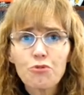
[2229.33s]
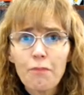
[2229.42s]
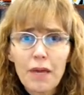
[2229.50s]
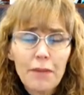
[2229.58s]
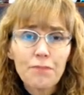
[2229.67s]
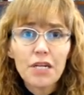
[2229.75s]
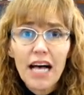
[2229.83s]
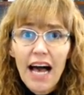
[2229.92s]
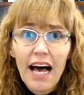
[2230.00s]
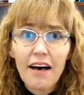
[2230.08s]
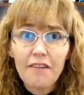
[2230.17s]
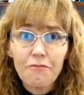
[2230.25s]
people
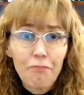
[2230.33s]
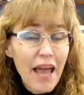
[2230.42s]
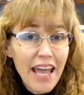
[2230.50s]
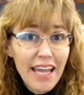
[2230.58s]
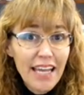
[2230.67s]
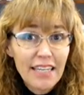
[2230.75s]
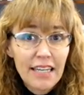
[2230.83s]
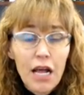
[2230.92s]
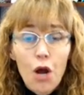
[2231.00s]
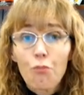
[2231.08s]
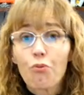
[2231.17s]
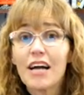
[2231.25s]
have pain,
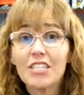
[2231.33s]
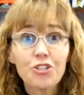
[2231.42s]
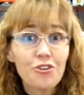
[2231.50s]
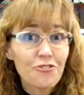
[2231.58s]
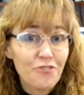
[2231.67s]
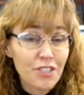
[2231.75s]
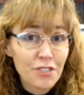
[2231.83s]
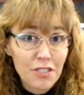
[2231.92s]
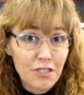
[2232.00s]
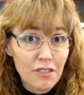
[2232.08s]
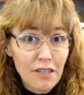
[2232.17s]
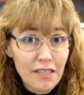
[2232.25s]
pressure feels
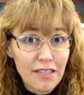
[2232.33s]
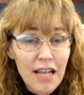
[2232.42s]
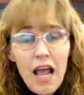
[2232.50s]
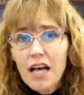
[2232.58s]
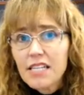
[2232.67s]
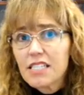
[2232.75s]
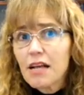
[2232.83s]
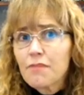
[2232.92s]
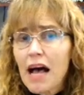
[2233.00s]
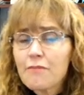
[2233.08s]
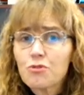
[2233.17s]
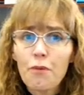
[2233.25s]
good.
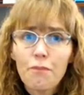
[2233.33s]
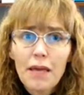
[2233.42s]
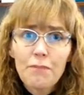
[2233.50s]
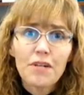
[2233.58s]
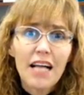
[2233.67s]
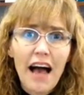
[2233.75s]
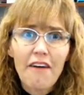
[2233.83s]
Sometimes when people have